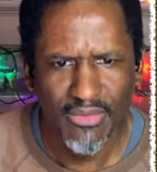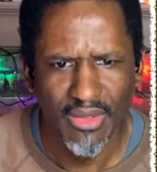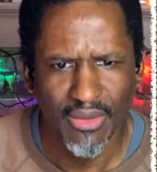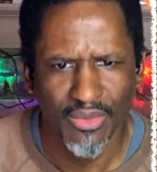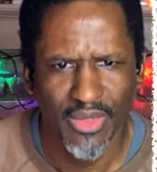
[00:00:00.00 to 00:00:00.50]

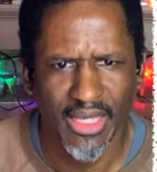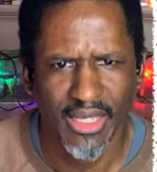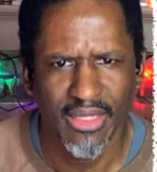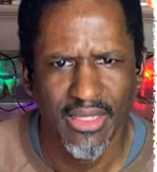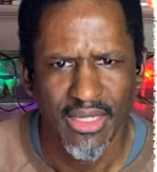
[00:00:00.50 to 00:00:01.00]

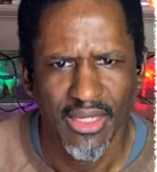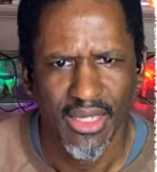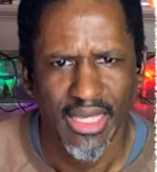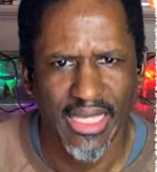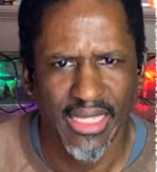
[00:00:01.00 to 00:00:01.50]
okay,
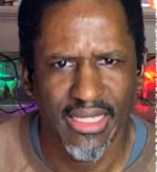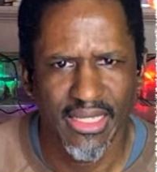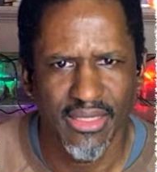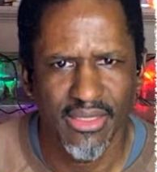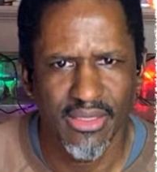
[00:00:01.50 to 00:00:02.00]

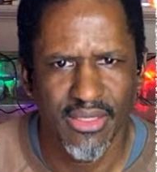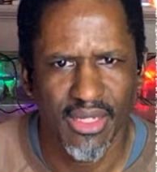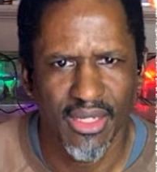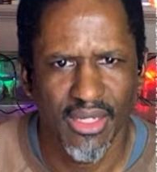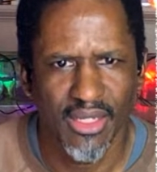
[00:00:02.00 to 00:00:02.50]
and
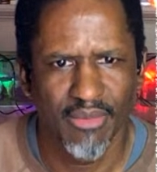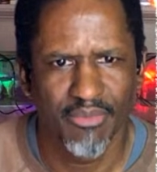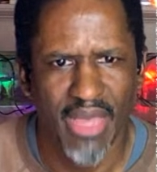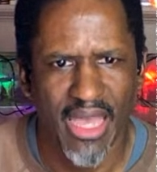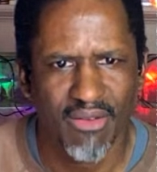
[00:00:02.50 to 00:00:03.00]

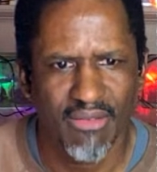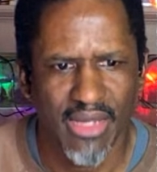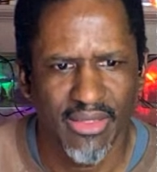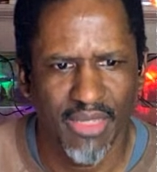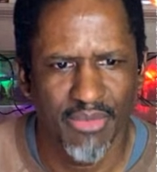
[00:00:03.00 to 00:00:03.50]

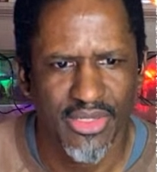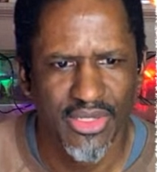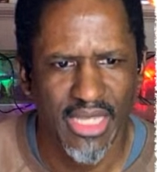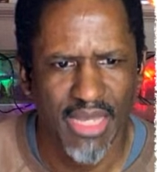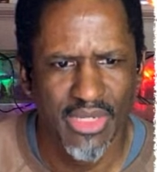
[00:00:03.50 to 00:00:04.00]
background image. Okay,
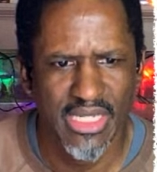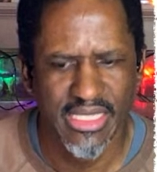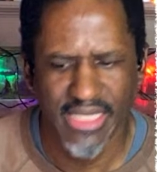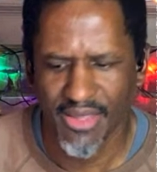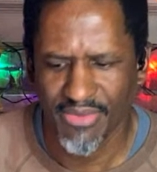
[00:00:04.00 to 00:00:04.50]
I'm going to
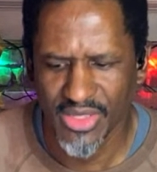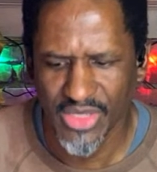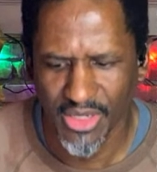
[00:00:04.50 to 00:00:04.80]
save this here